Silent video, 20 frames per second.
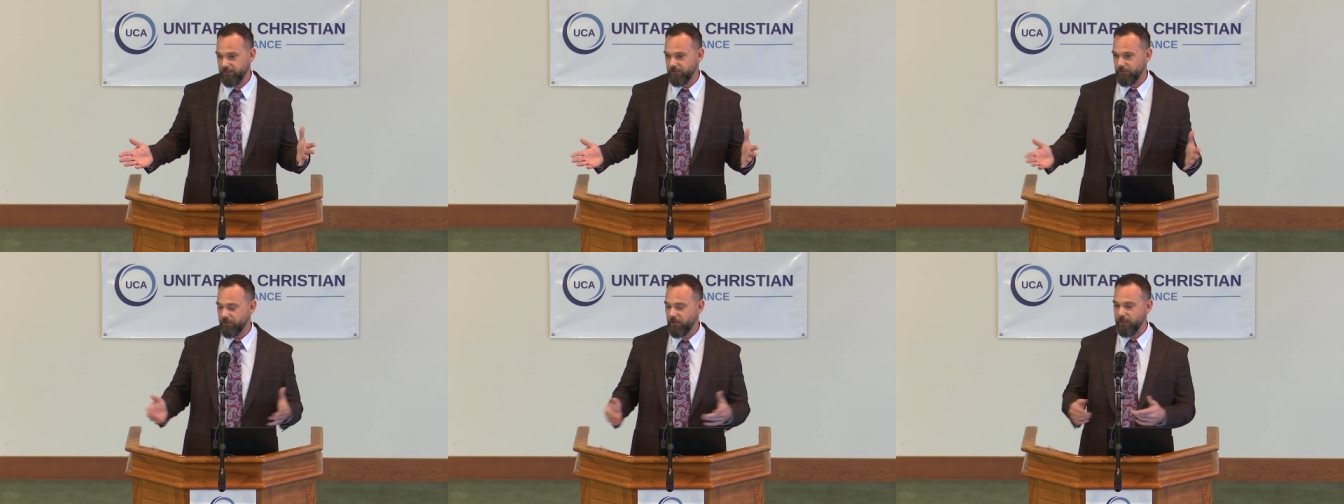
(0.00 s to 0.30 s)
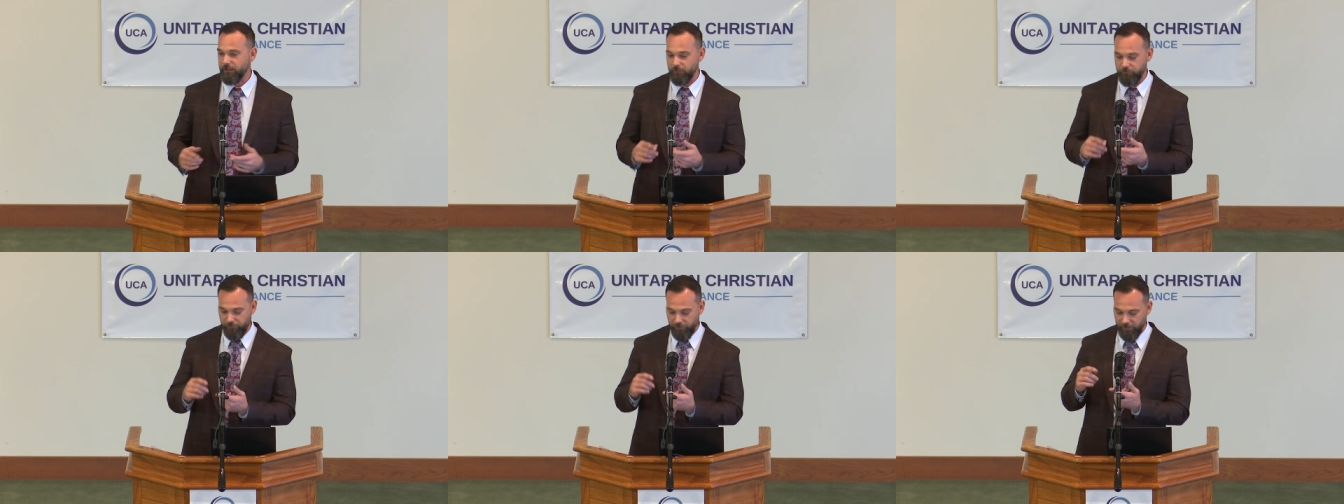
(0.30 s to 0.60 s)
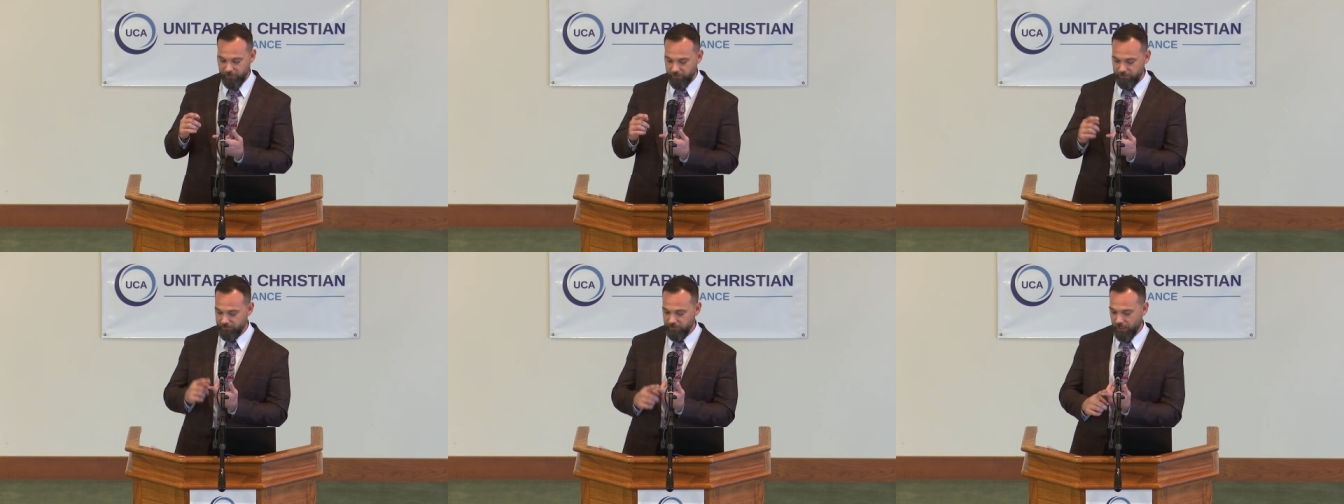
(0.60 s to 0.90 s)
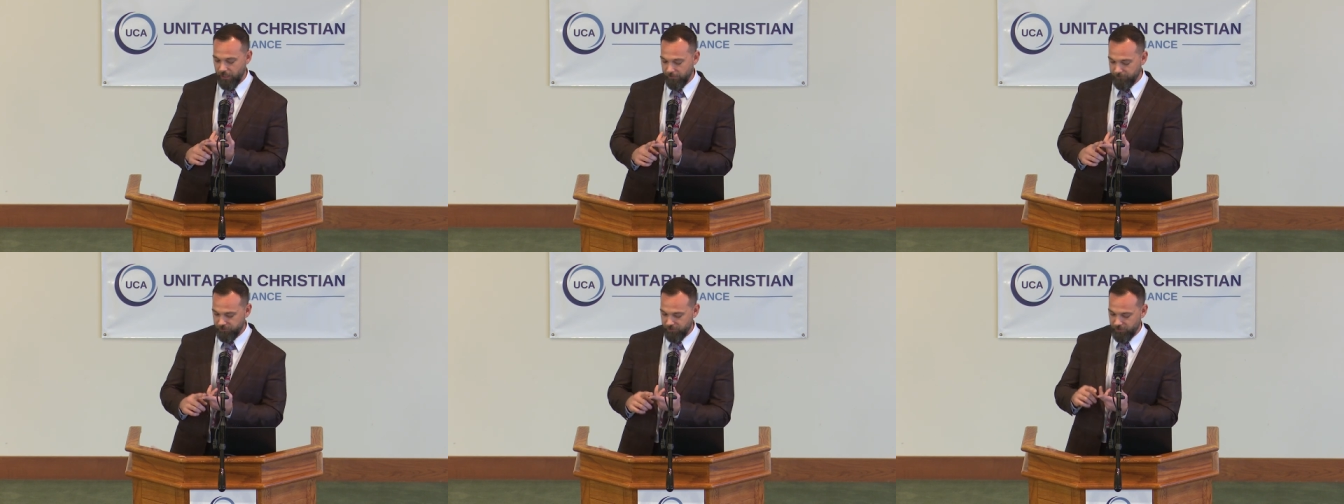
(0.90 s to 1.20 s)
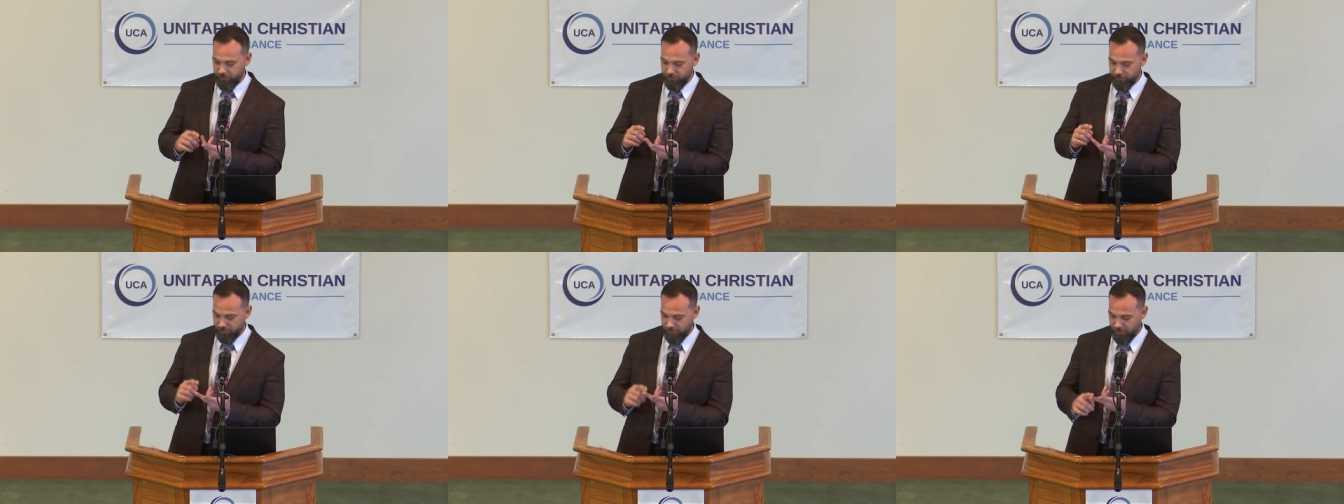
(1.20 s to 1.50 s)
You're not going to find
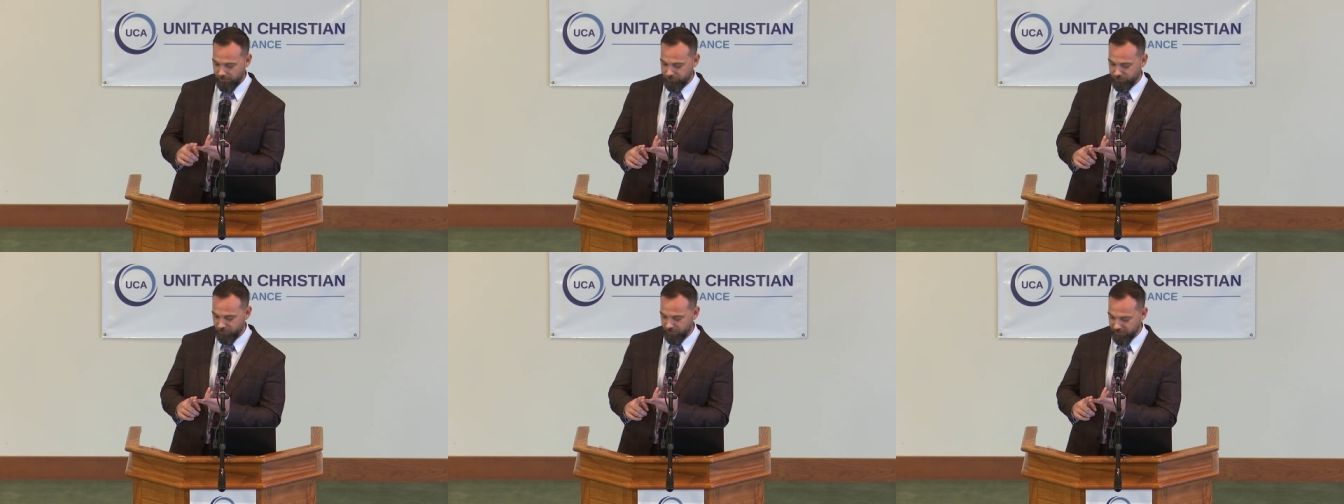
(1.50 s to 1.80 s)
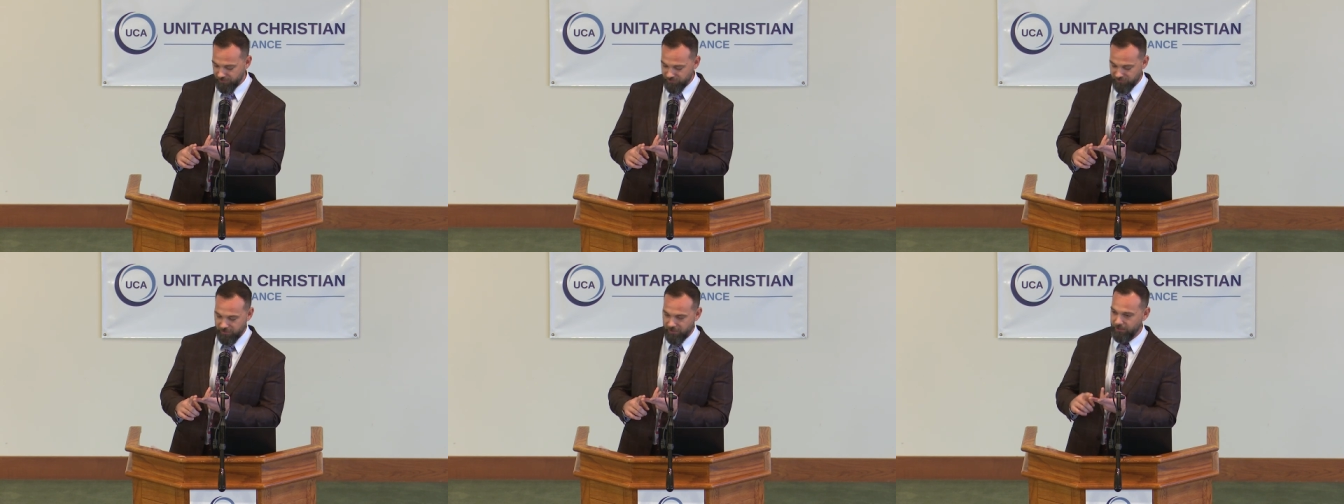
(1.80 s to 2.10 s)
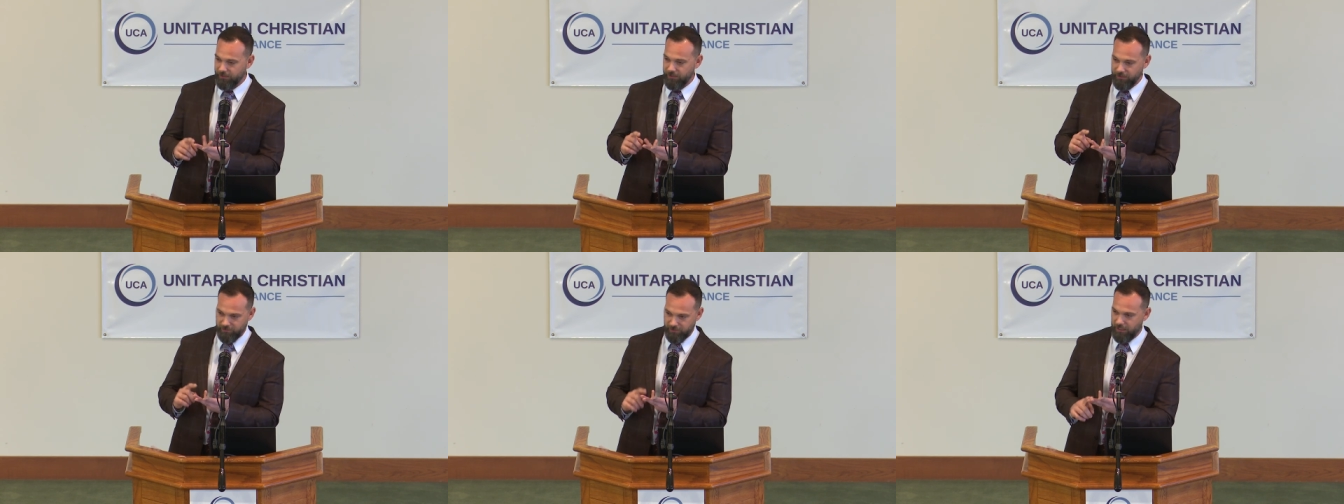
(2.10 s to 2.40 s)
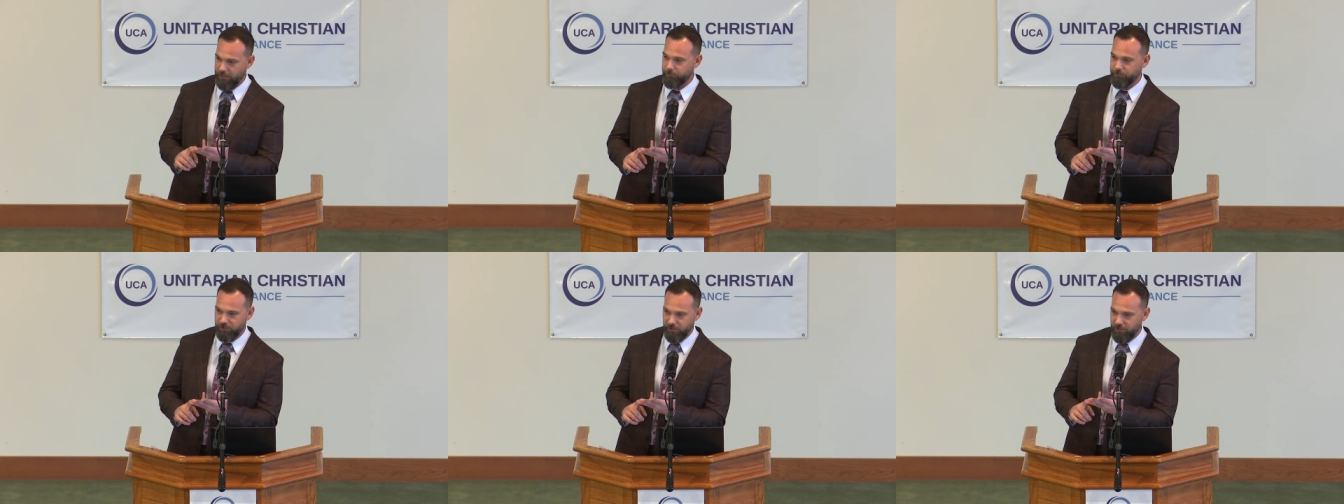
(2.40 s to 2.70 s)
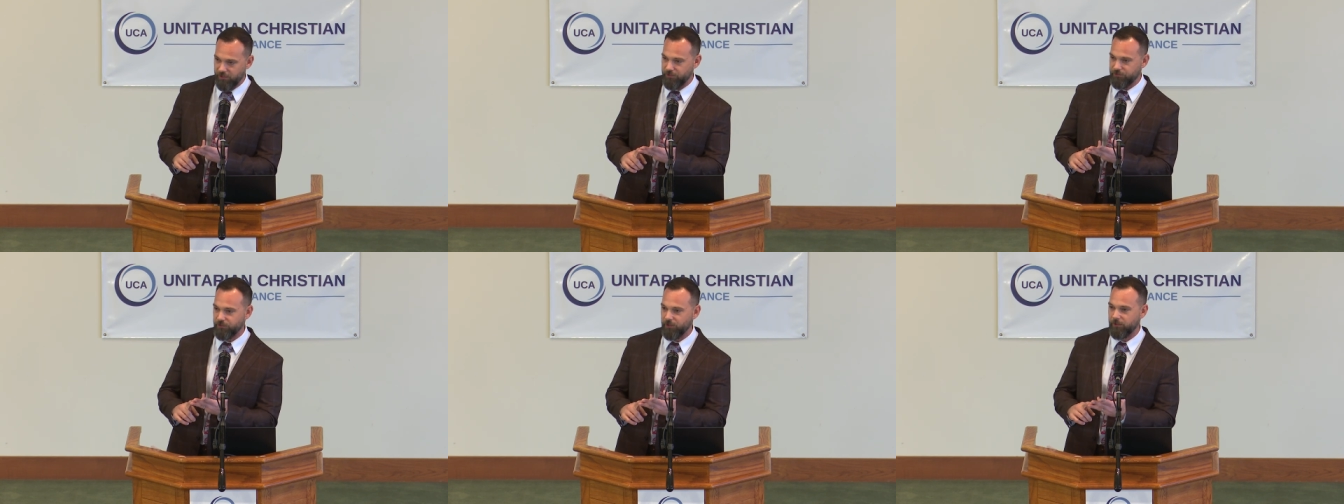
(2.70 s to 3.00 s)
adoption, adoptionistic,
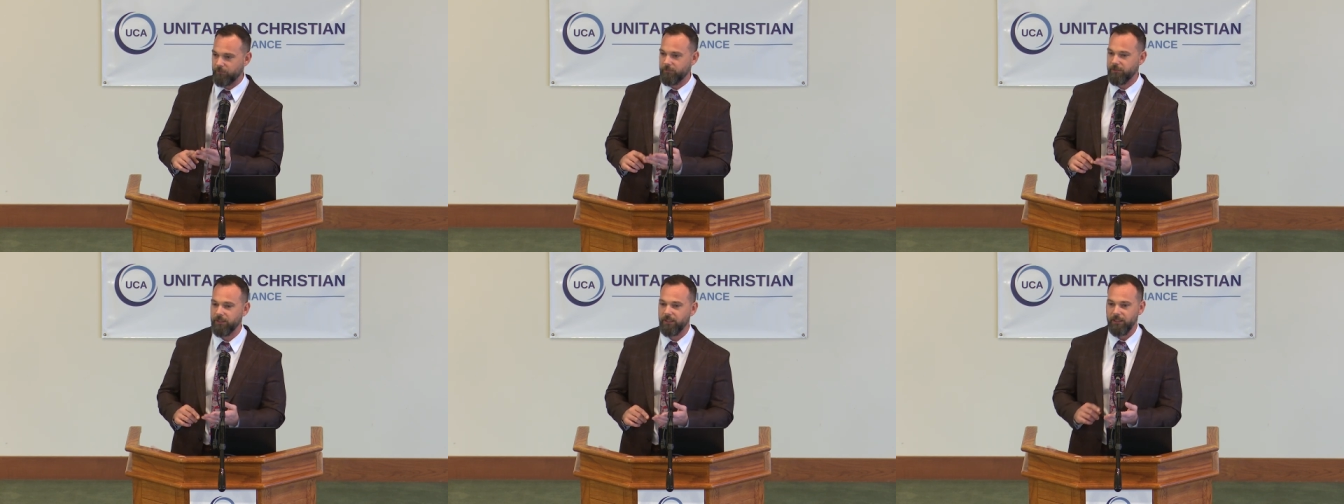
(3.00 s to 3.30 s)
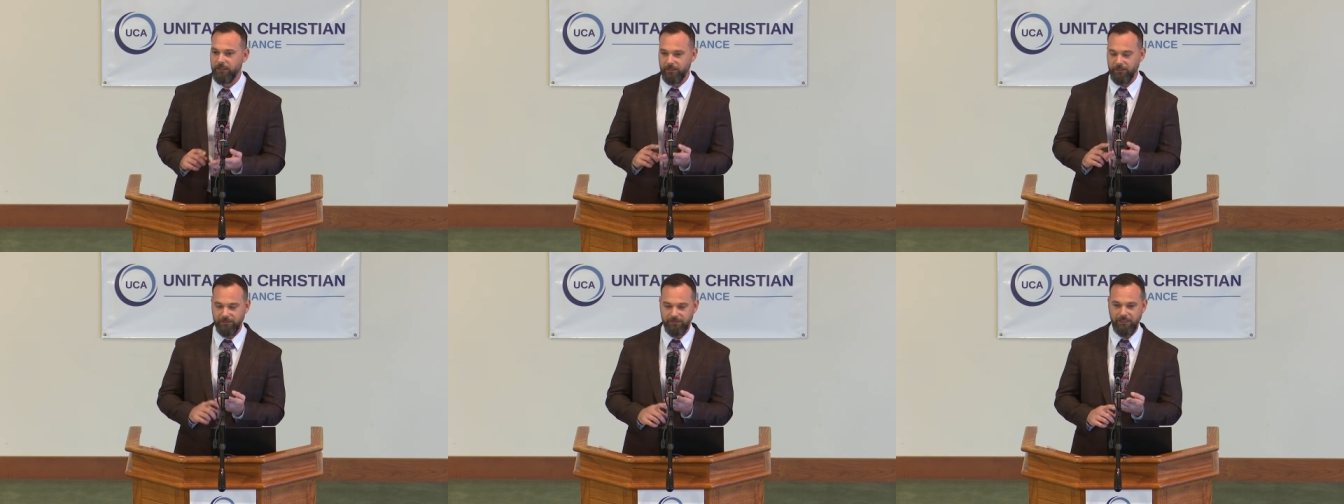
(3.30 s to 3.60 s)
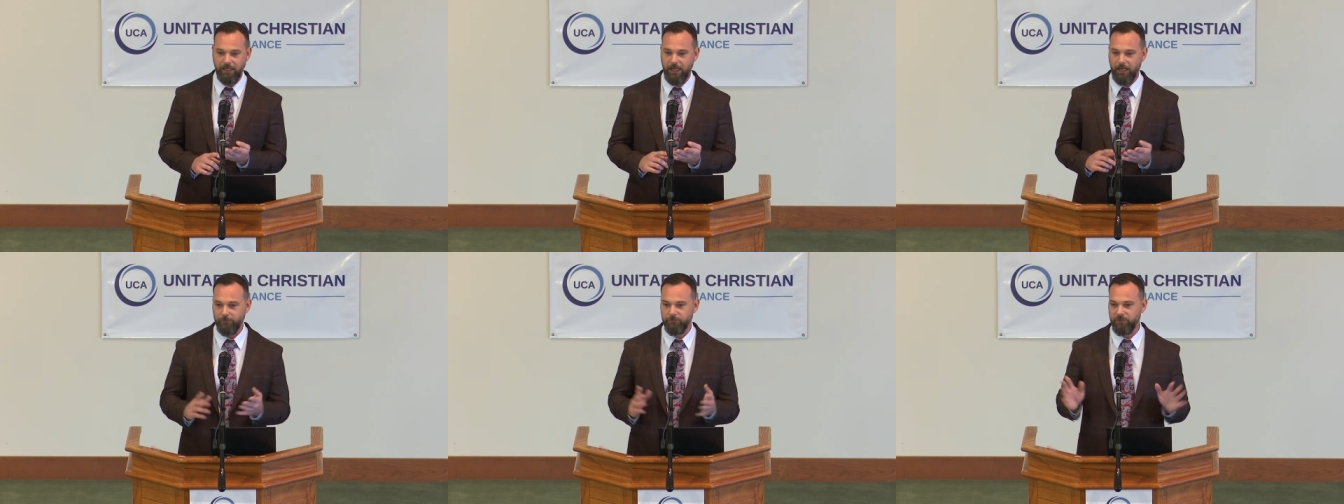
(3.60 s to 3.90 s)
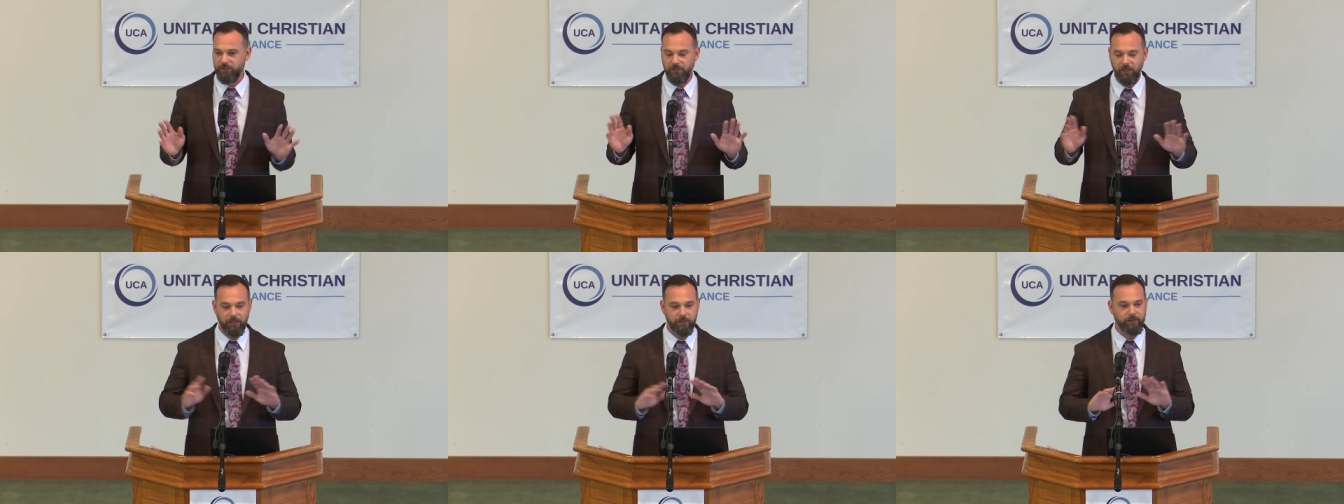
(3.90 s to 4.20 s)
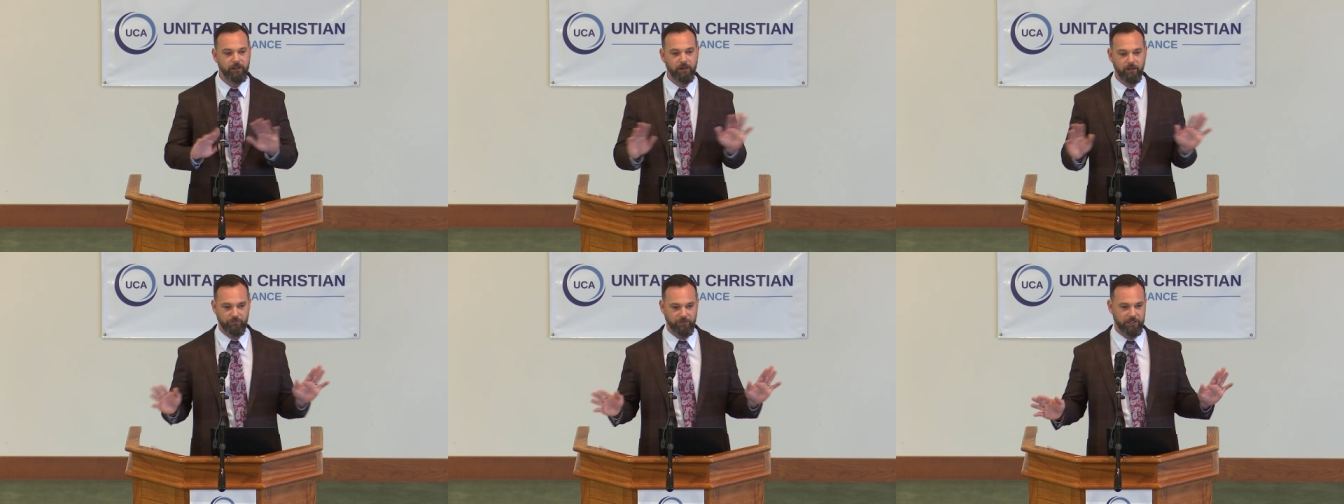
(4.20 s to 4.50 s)
adoptionism, adopt, not, none of